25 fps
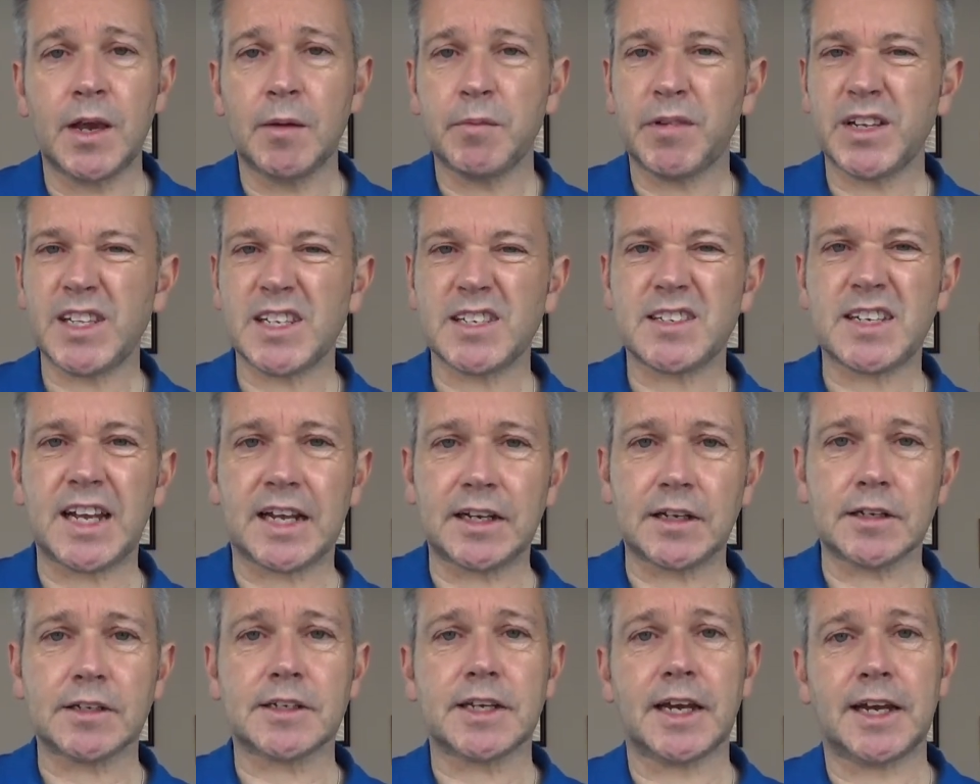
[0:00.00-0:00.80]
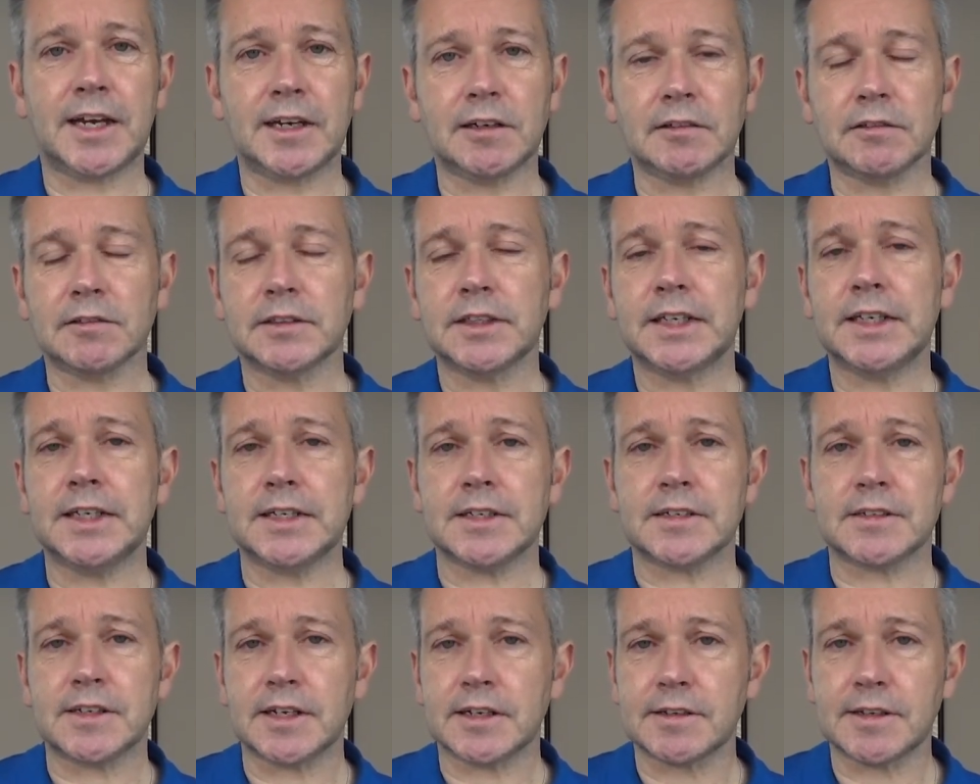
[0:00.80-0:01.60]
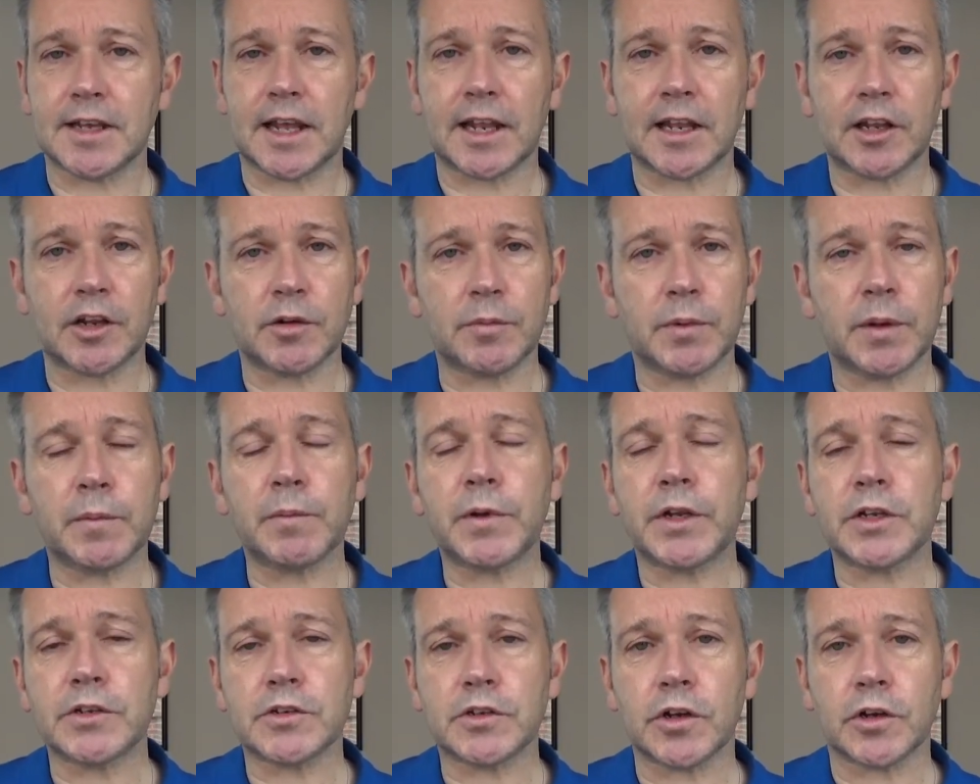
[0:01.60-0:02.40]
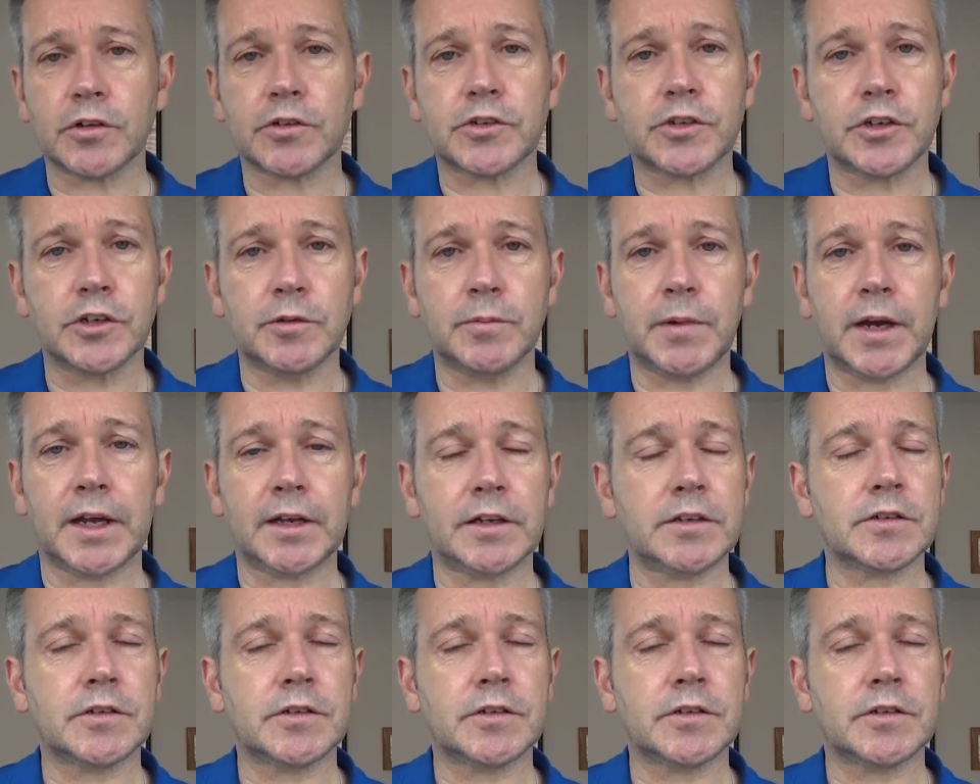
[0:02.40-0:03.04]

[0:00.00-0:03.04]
But the standard tail, it sticks out a little bit, but it's not too bad.